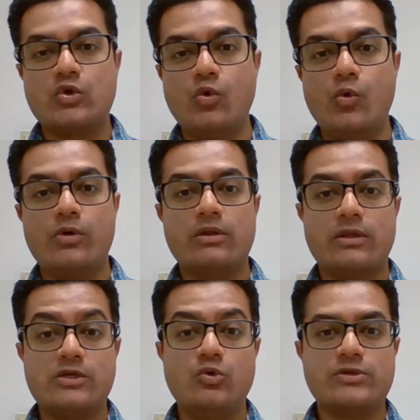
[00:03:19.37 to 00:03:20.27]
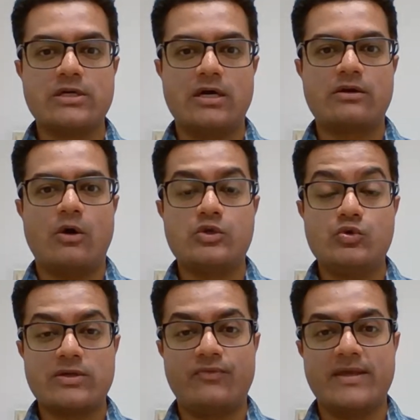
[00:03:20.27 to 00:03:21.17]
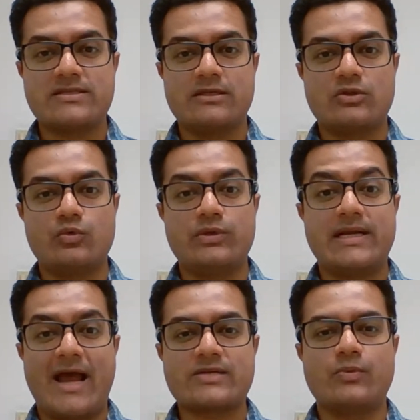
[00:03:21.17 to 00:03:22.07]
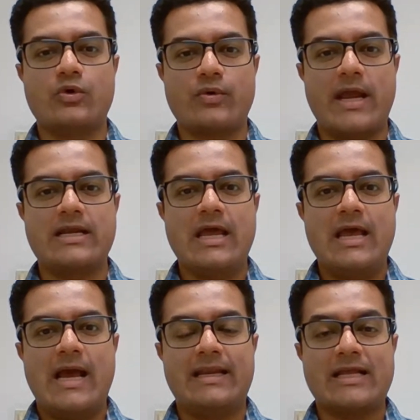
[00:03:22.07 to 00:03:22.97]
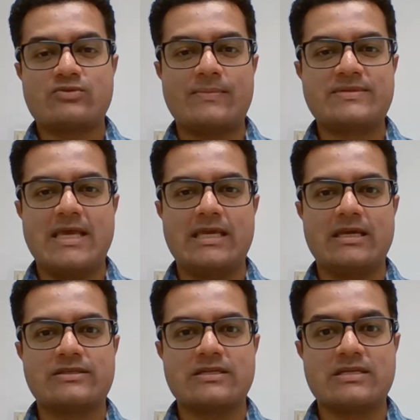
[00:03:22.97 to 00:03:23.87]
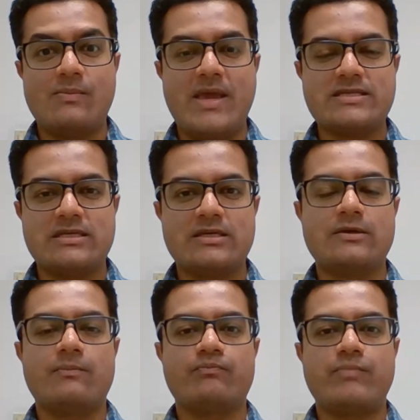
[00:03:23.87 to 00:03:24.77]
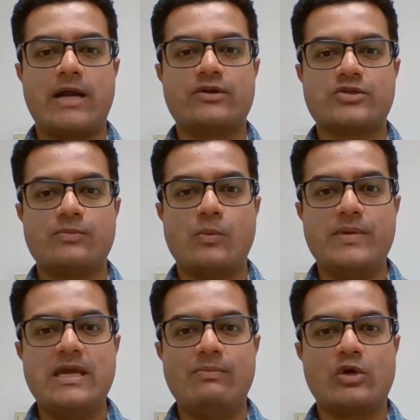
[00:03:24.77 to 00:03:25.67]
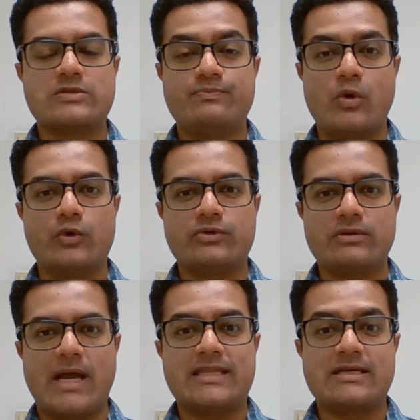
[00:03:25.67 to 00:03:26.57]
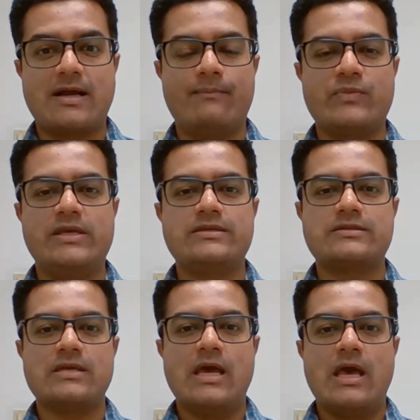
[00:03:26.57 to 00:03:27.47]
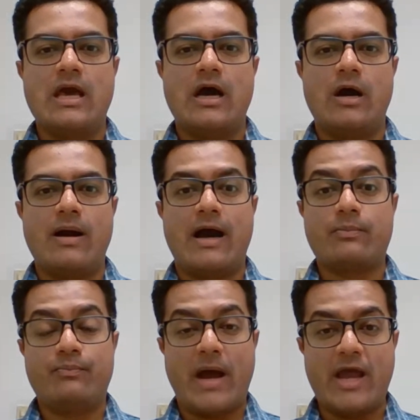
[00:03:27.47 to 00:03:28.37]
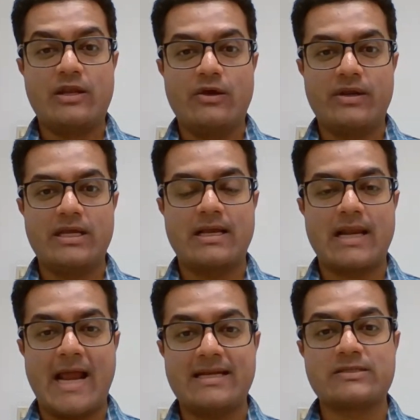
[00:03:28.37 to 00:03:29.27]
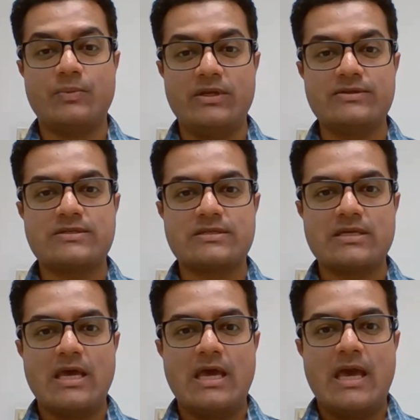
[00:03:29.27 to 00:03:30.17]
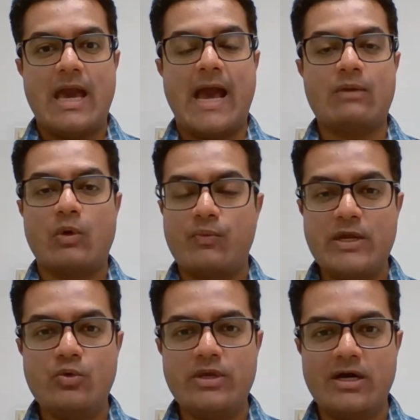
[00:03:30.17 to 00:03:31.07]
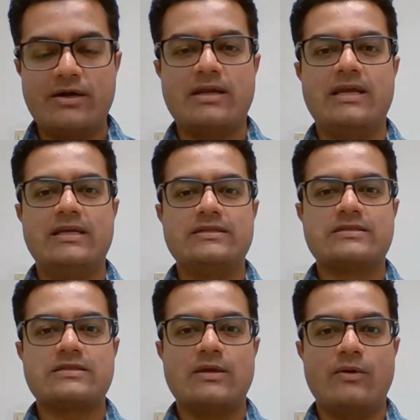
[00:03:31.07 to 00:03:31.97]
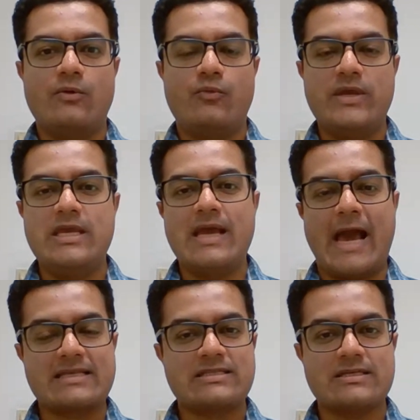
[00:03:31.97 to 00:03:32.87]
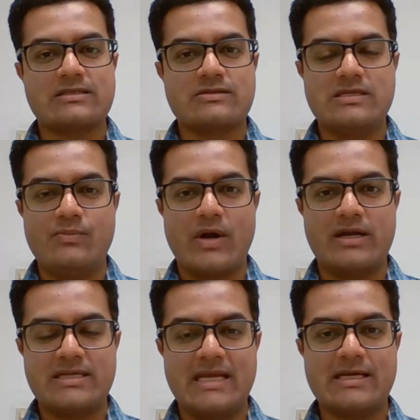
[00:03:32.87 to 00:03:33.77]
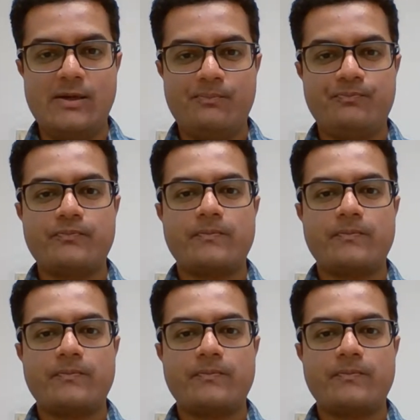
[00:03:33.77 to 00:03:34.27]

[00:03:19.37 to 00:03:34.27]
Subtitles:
to the user or user facing through the dashboard, right? And that's why I'm saying it's an amazing partnership to be in, because both, I think, companies are pioneering client experience. And what we do here is we access the Zebra data